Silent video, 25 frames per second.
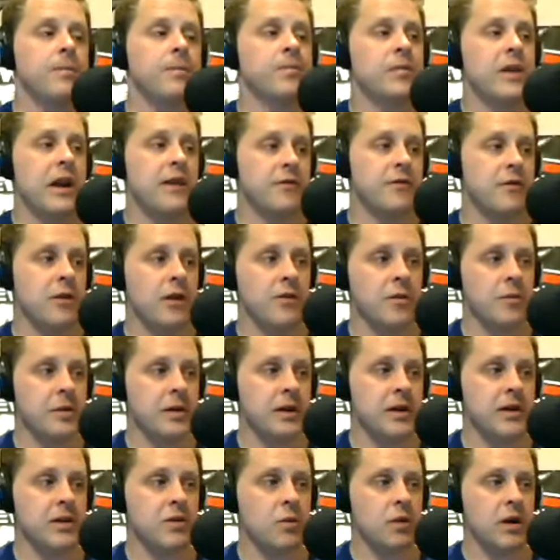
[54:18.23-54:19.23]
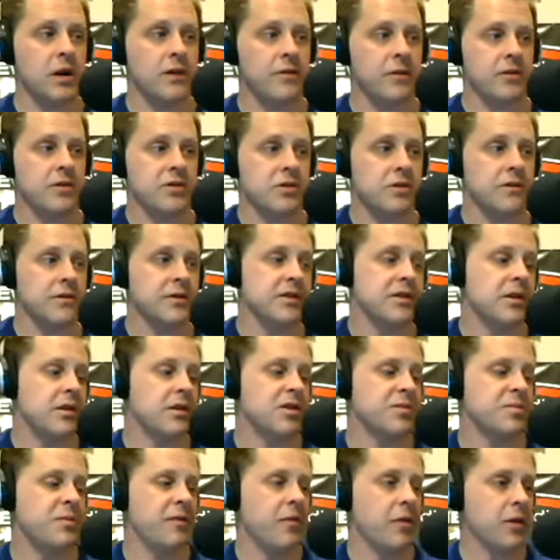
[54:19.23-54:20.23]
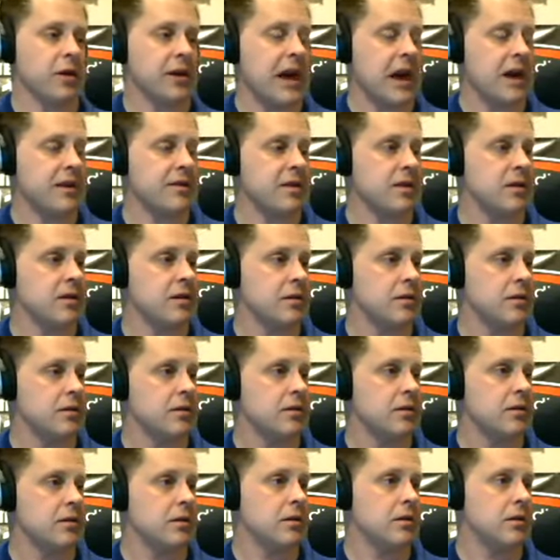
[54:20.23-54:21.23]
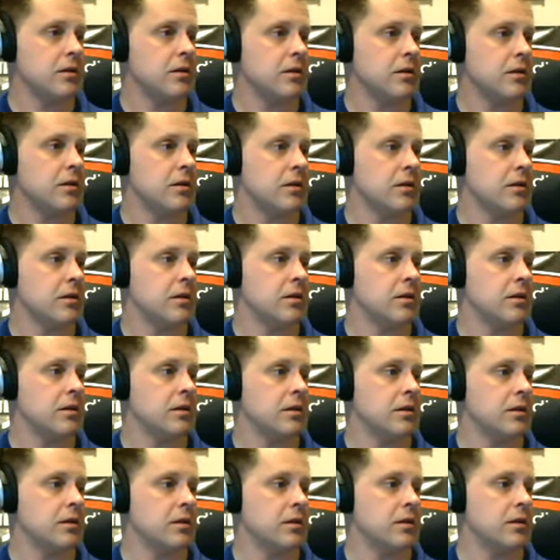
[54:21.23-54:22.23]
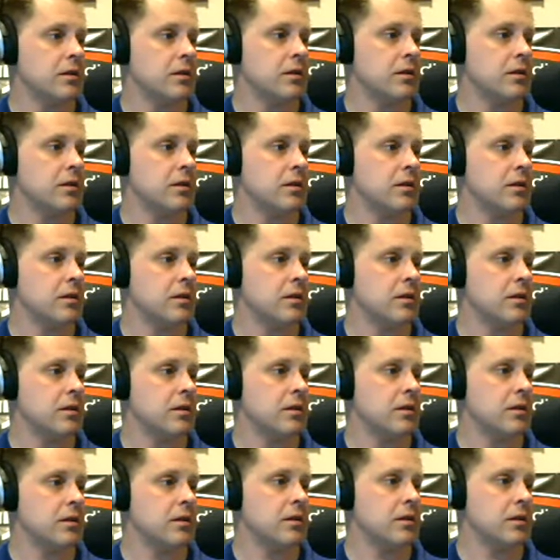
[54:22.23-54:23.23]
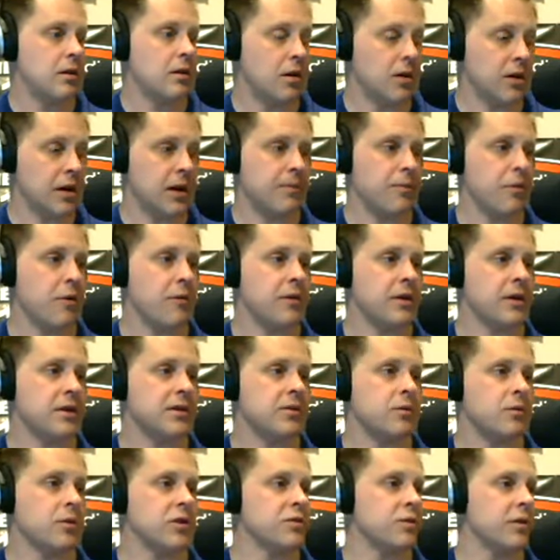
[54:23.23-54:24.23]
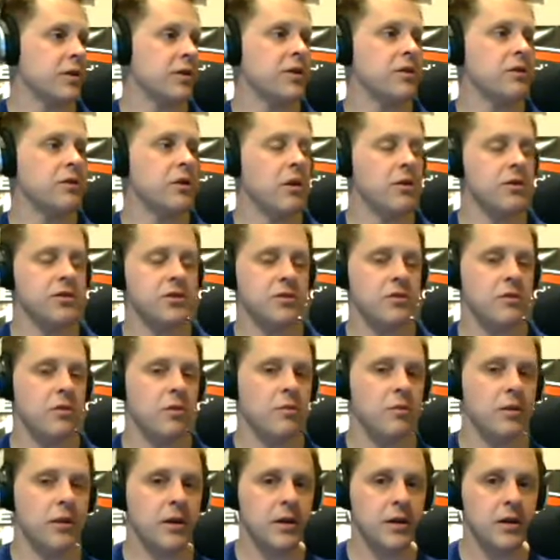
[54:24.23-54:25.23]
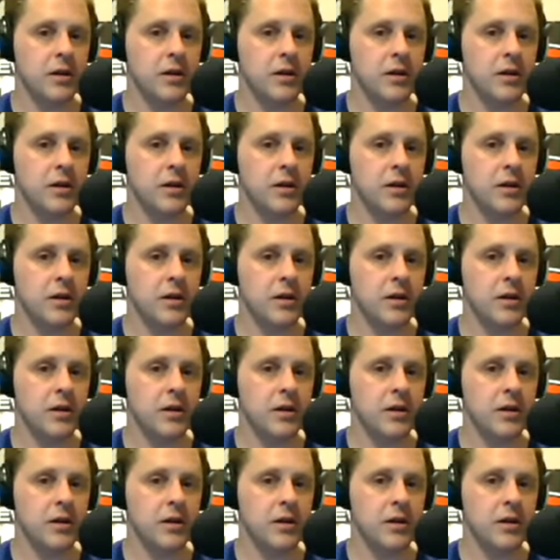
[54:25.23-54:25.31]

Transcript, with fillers: Have you ever been into one of our service centers before, Kathy? I went in once. Okay, perfect. So which one do you go to normally?